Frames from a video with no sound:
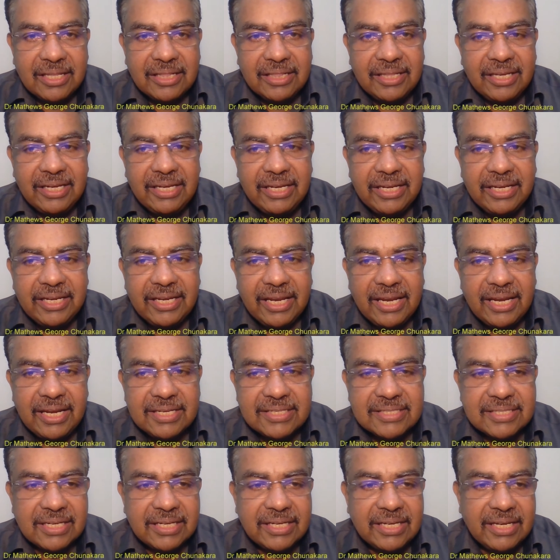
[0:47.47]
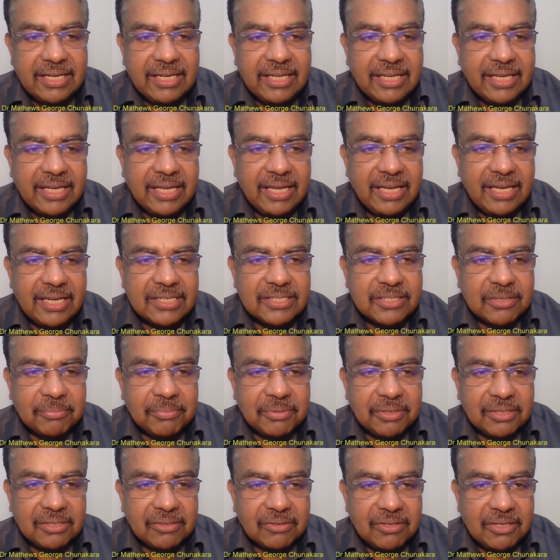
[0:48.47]
the leaders and delegates of
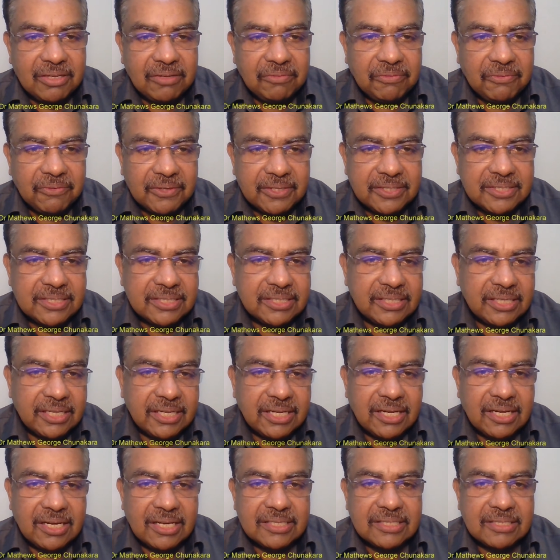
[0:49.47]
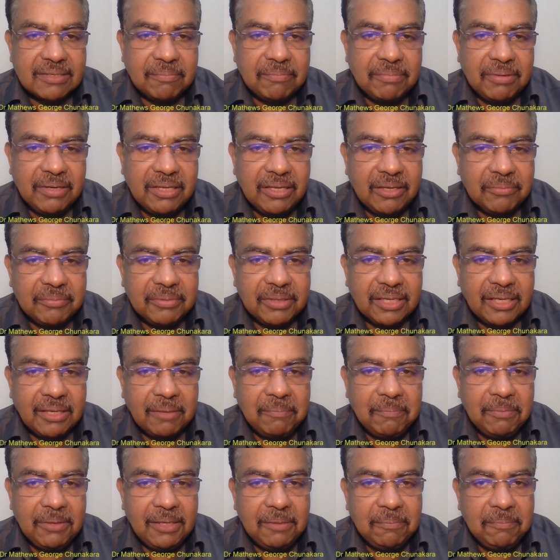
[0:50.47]
the 21st General Assembly of the
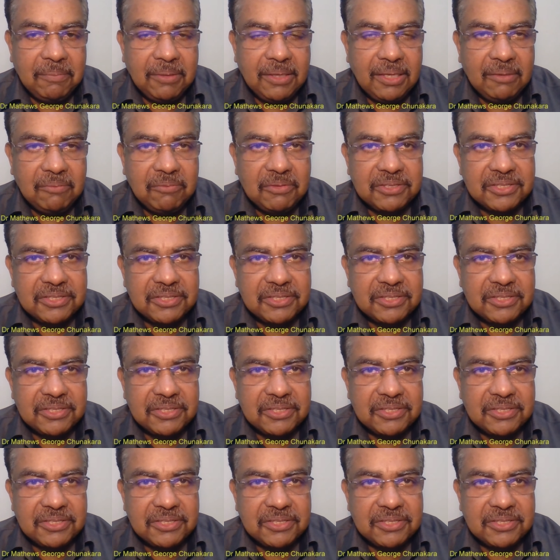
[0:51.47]
GPIB,